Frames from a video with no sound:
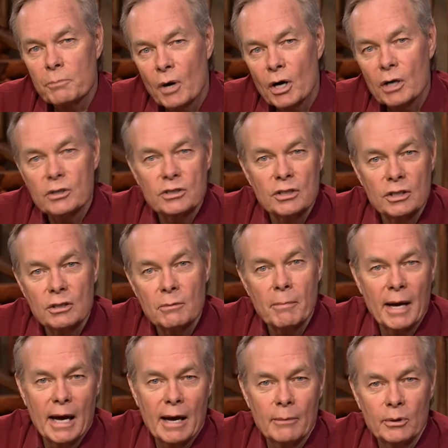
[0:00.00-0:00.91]
parts of the
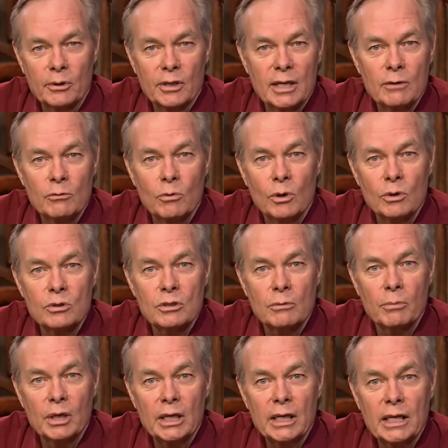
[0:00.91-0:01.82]
Bible they want
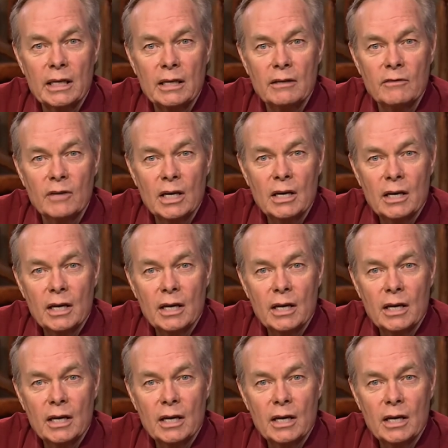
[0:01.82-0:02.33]
to believe,